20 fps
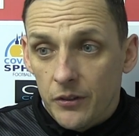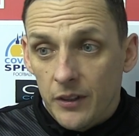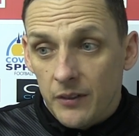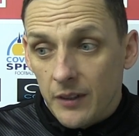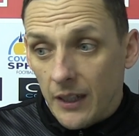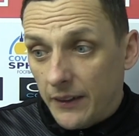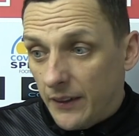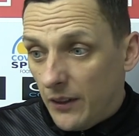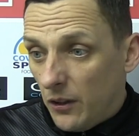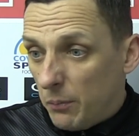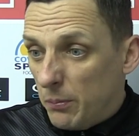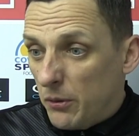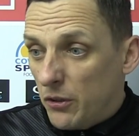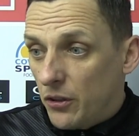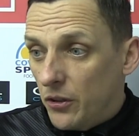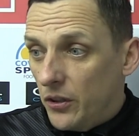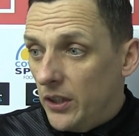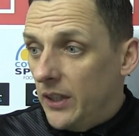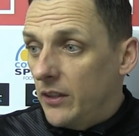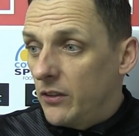he's had the
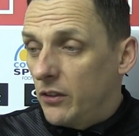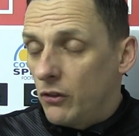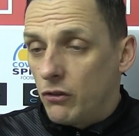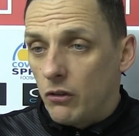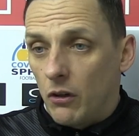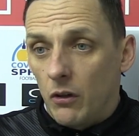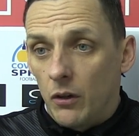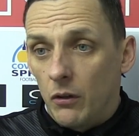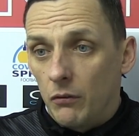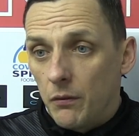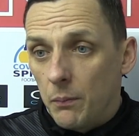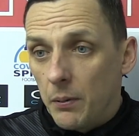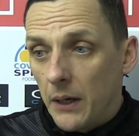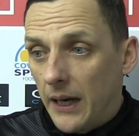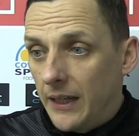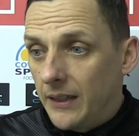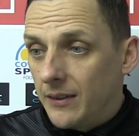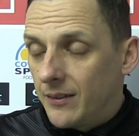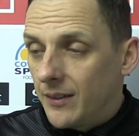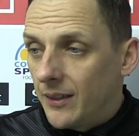opportunity to try other
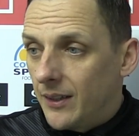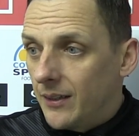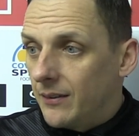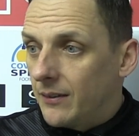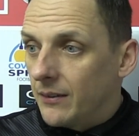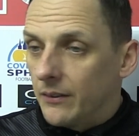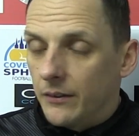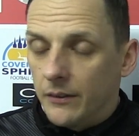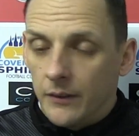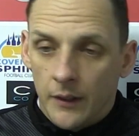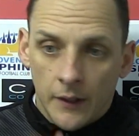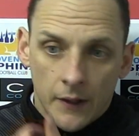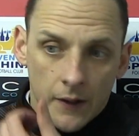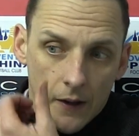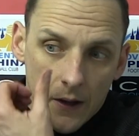places, and